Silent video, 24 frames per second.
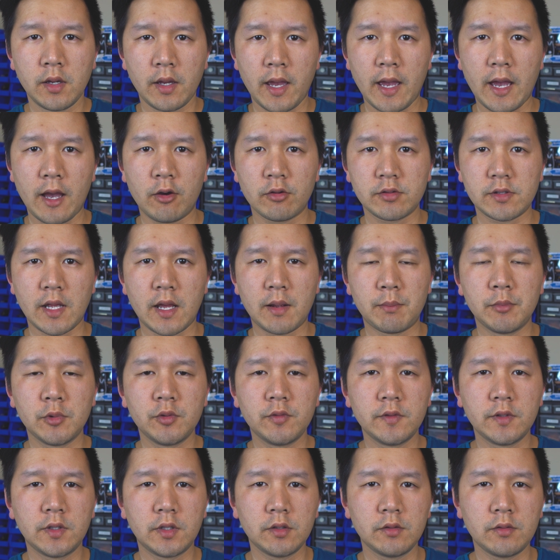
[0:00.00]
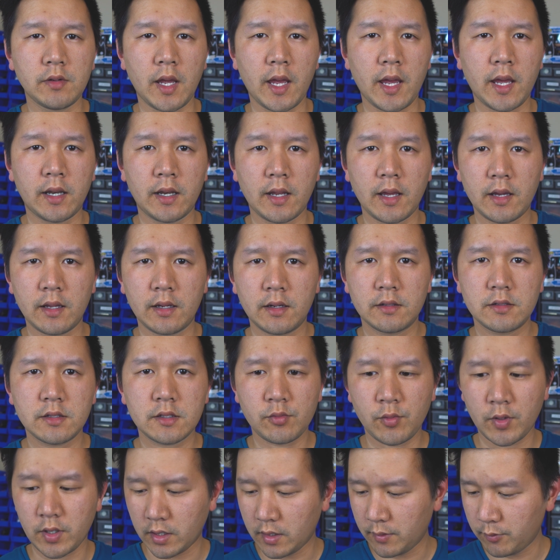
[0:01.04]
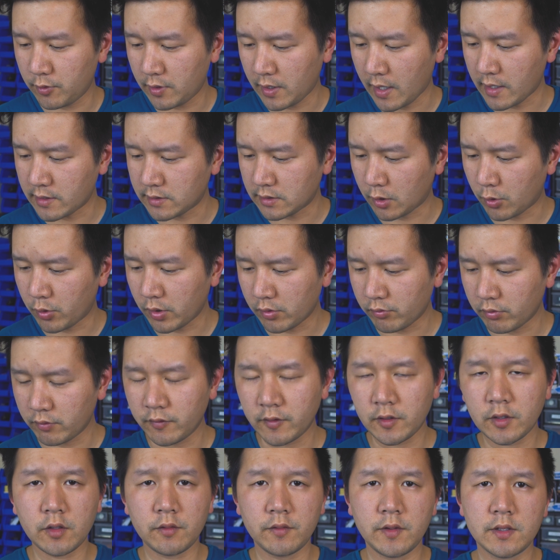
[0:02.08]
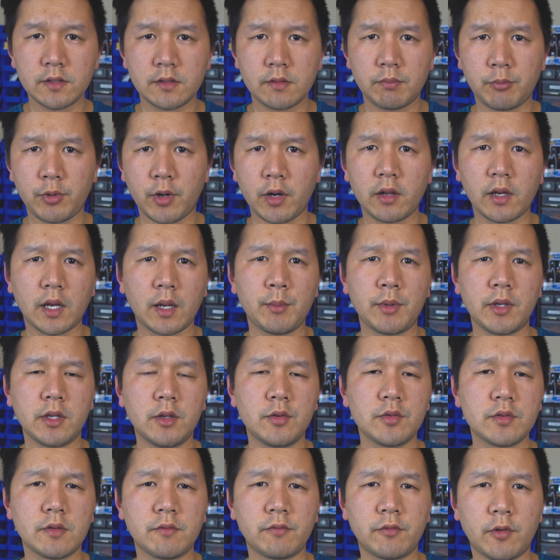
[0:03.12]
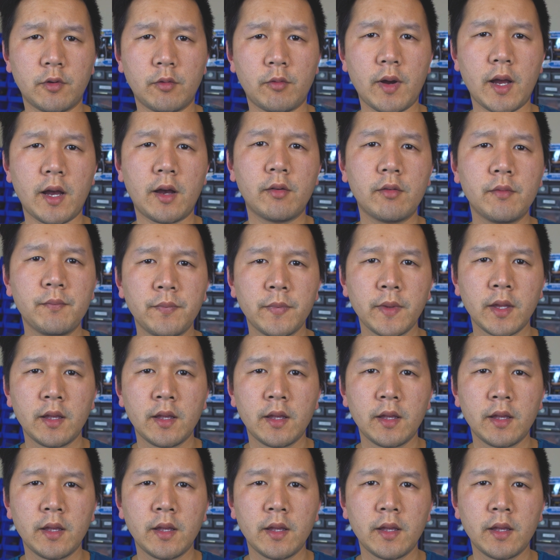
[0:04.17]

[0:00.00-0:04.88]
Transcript: house that I'm moving to and I uh, just want to give you guys a quick review of this product I've been using for a while.